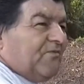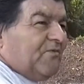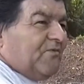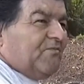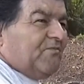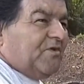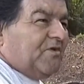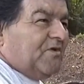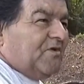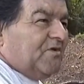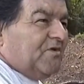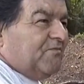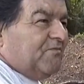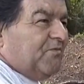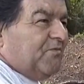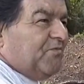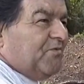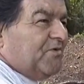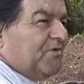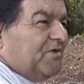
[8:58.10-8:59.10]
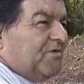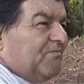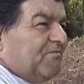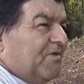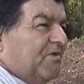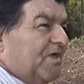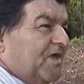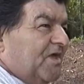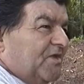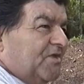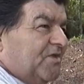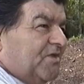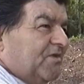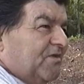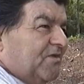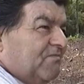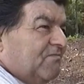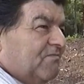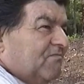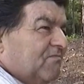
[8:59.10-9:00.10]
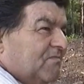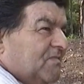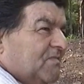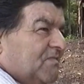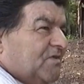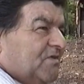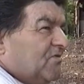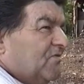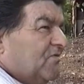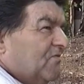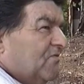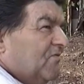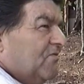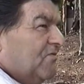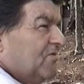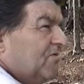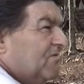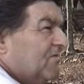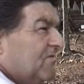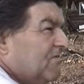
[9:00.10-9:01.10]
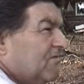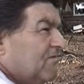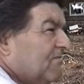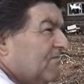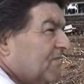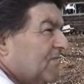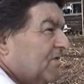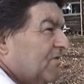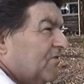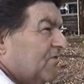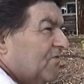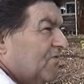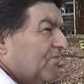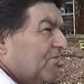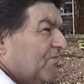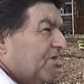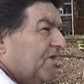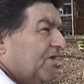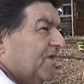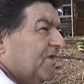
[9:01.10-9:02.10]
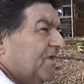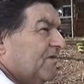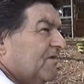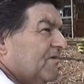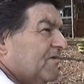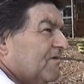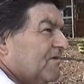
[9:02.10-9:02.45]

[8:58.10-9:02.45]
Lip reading: for him because if you put it in plastic, it's no good. It don't breathe it.